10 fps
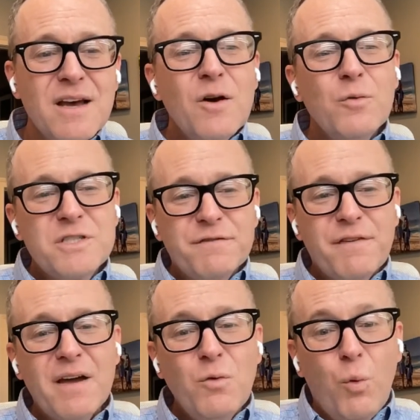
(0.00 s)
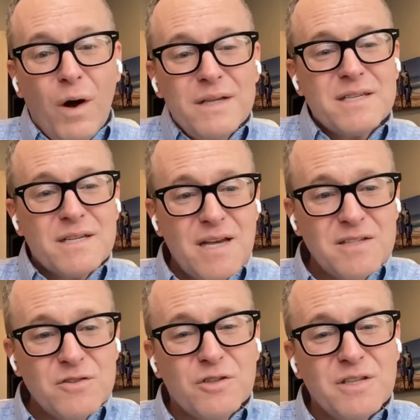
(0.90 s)
which define what
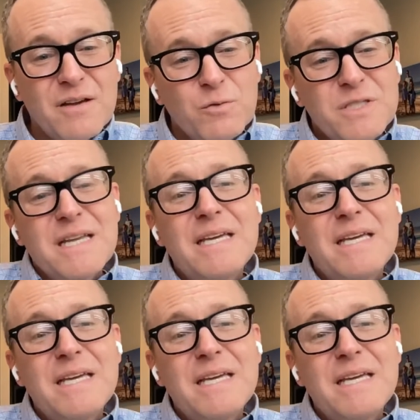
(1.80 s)
success looks like, which is the